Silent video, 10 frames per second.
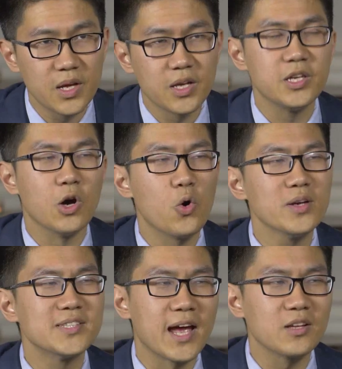he
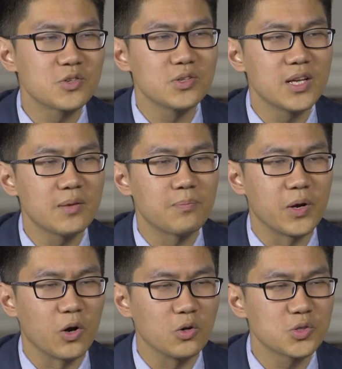always answered it,
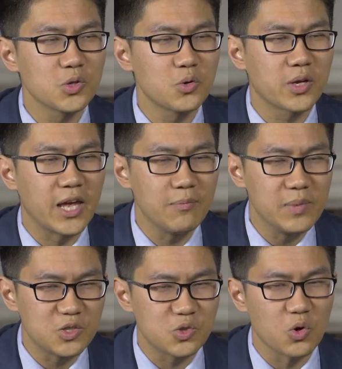but also gave
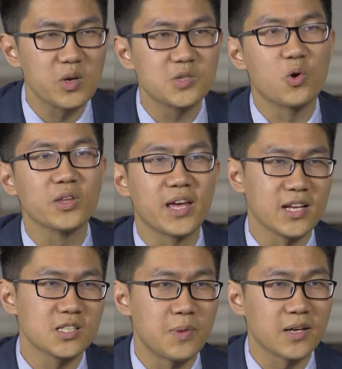me so much more than I
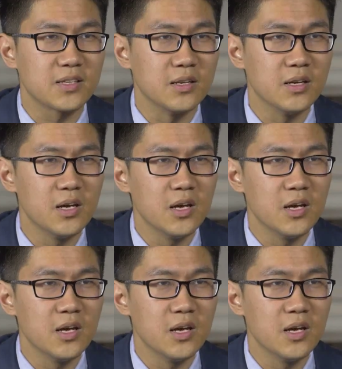expected.